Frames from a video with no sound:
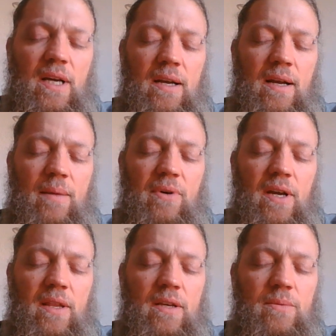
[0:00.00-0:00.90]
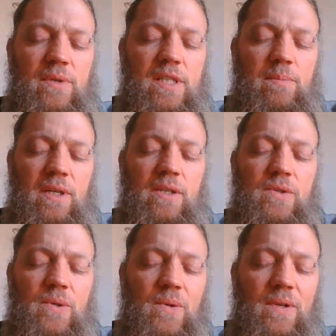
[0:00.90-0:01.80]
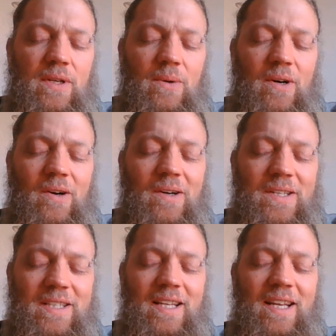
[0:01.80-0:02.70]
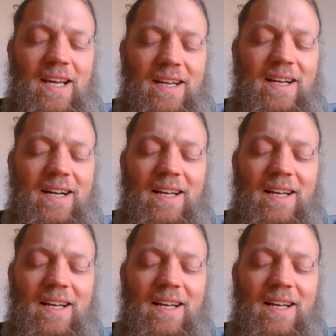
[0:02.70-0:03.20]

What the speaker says: and I pray that you would speak truth into our hearts today, God.